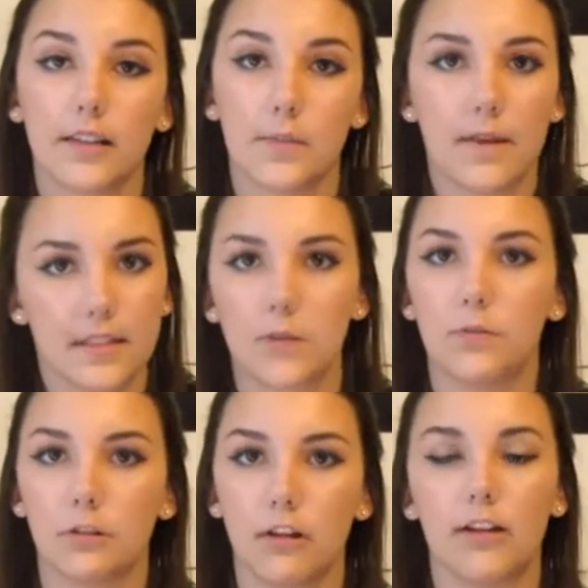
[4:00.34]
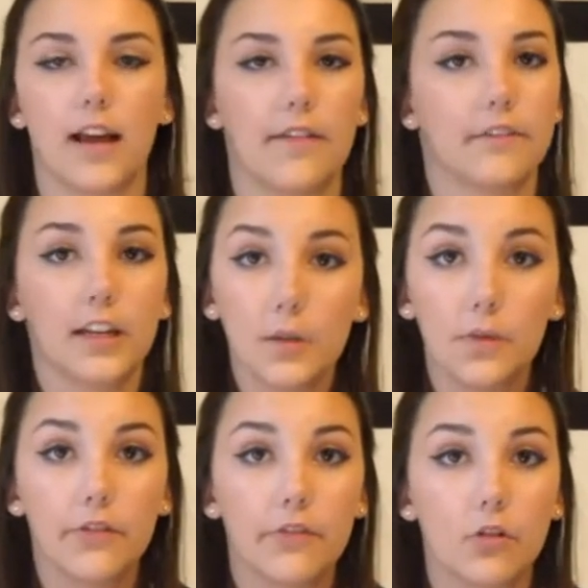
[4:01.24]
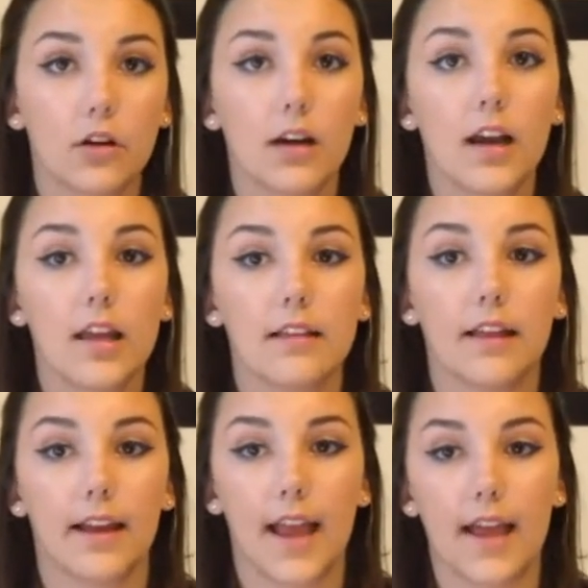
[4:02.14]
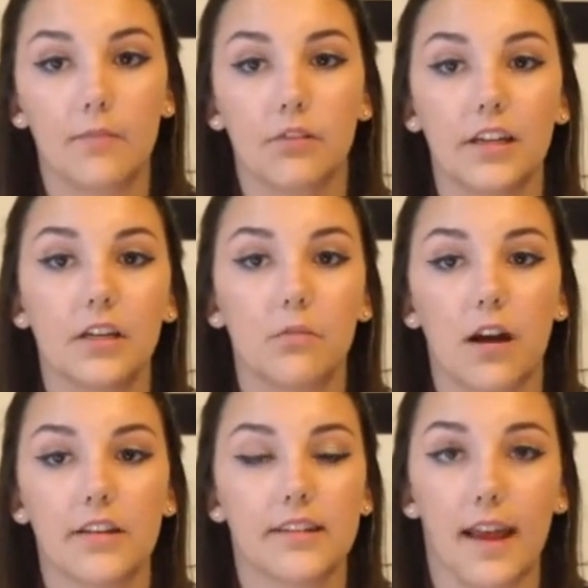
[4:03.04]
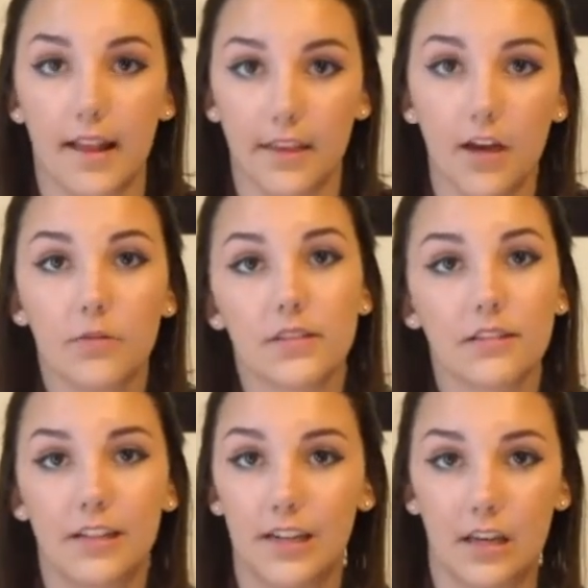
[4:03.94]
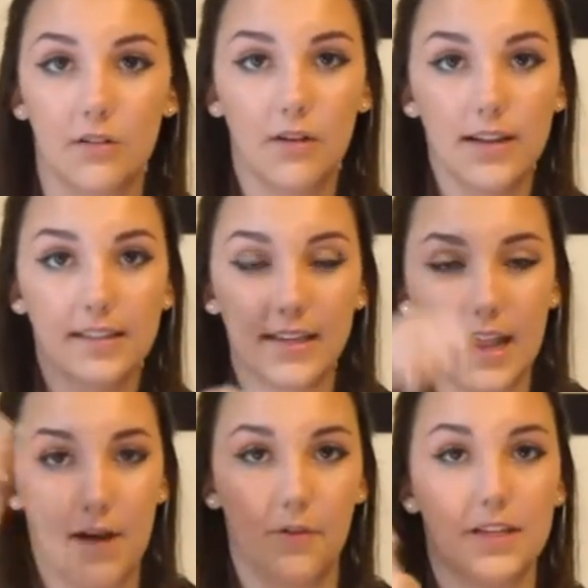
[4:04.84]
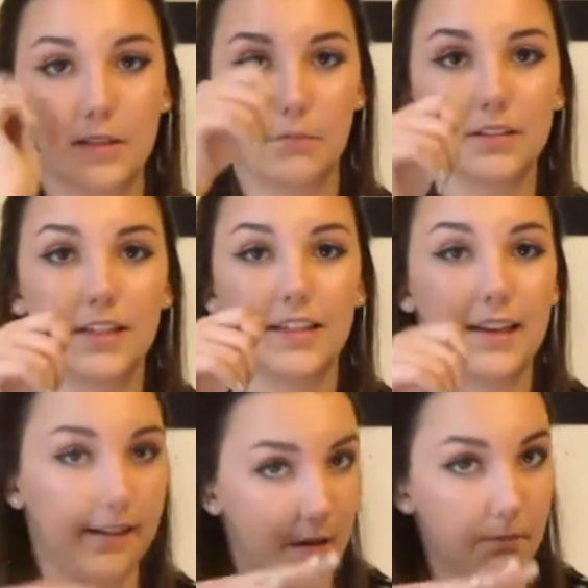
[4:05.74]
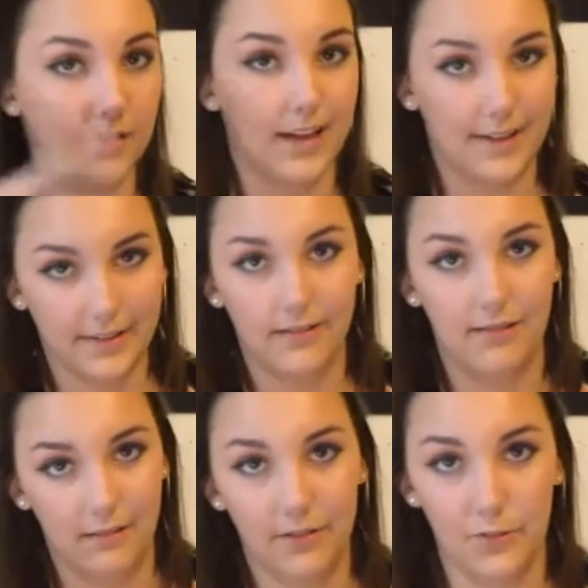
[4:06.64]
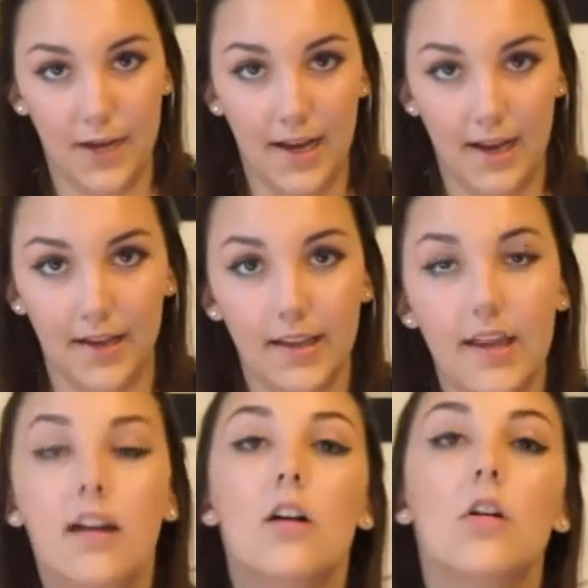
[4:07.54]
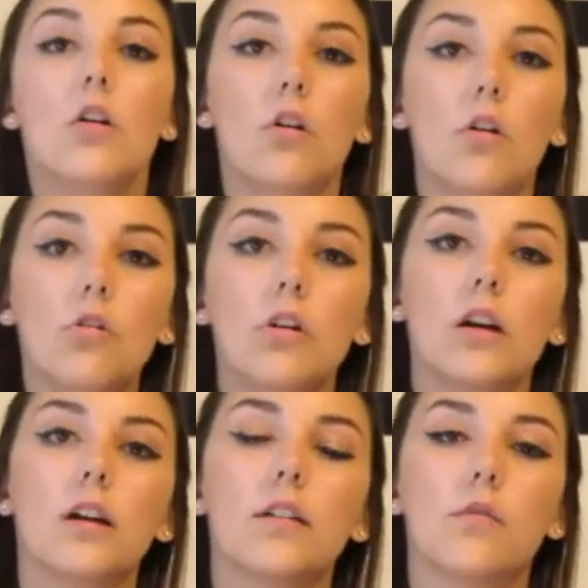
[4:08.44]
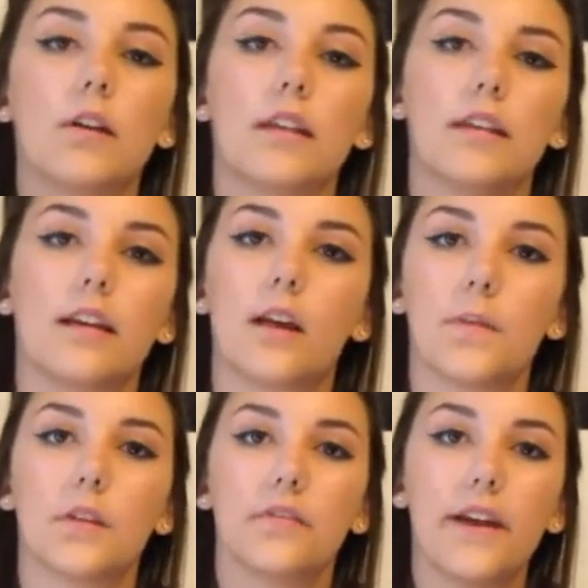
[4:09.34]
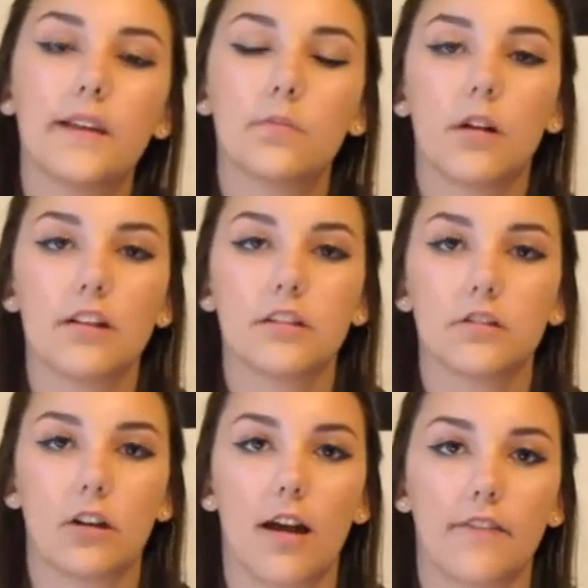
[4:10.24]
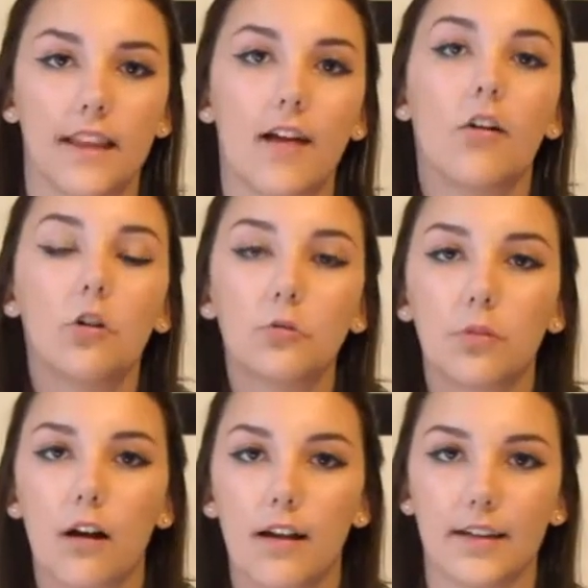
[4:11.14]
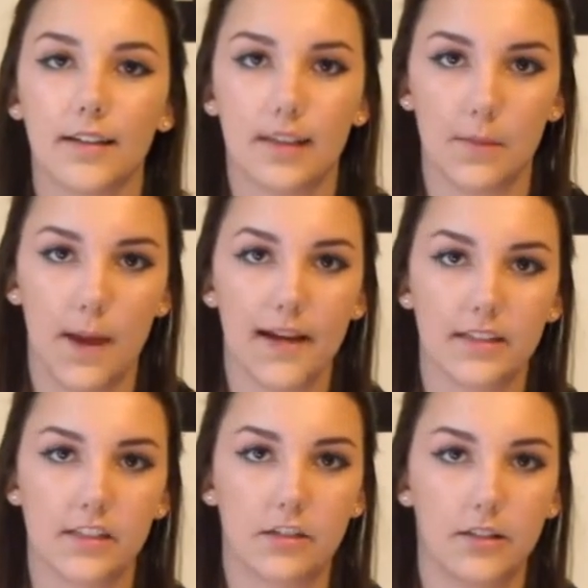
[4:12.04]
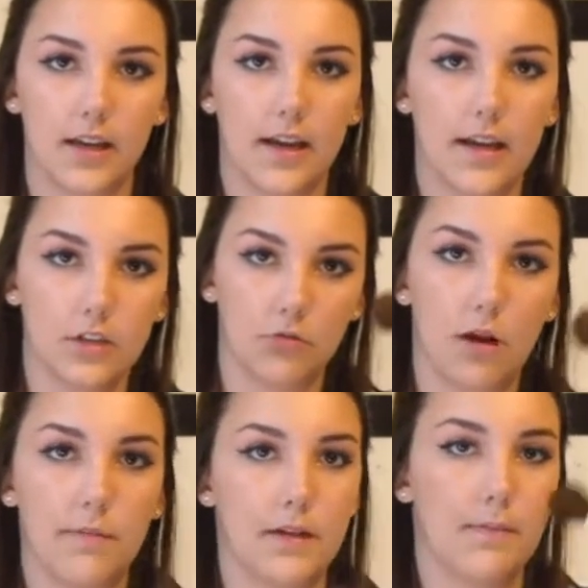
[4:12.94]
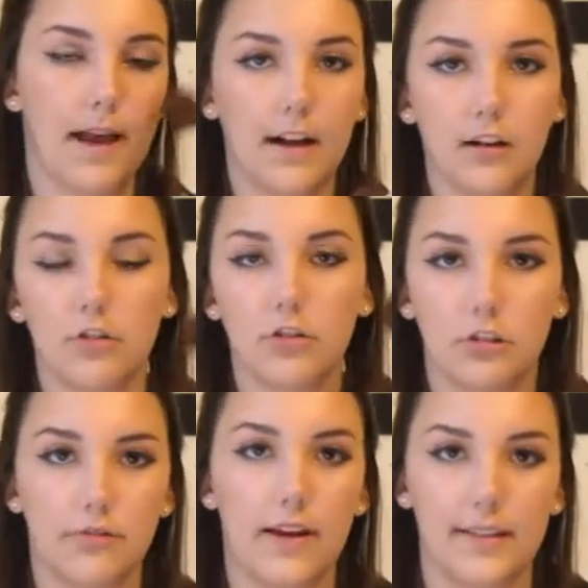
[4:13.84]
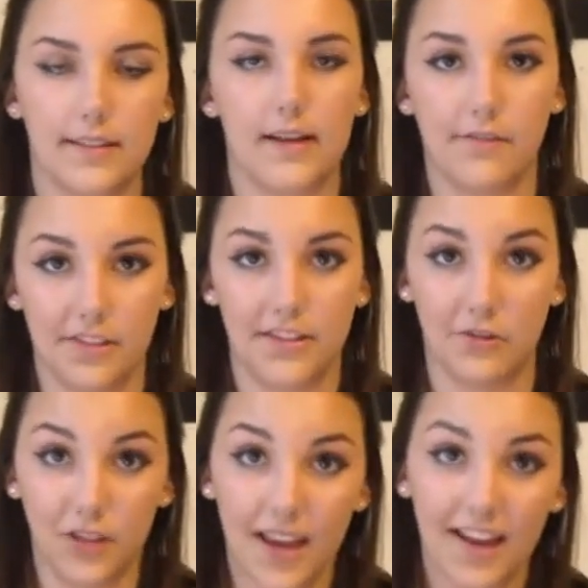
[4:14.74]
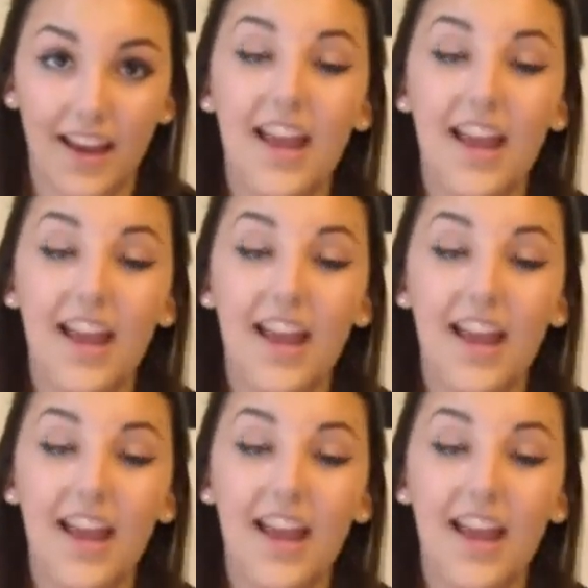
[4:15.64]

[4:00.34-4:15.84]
and mess up your look. I've done it before, like had blending brush that I thought was clean and it wasn't, and went to blend and got black all over my eye. Or when it comes to face brushes, you're having that old product and the bacteria and you're rubbing it back onto your face every single day.